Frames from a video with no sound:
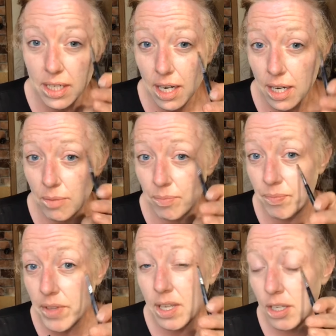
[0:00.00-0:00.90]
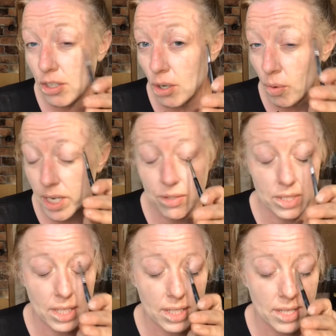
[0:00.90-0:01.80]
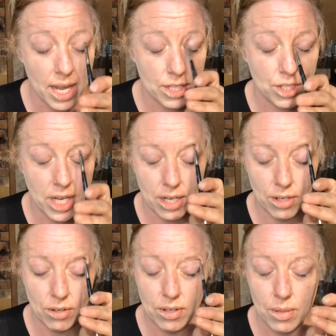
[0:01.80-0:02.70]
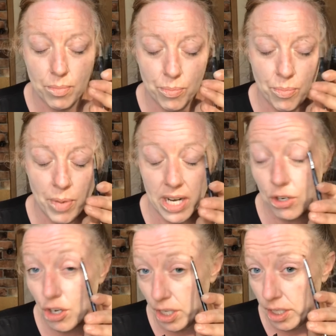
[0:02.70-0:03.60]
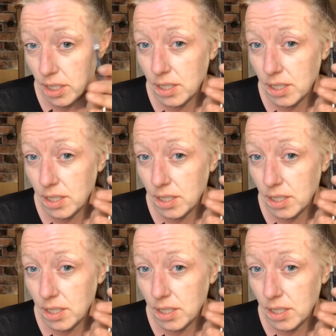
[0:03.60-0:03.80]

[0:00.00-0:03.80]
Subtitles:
You don't want to use it as eyeshadow, but you could.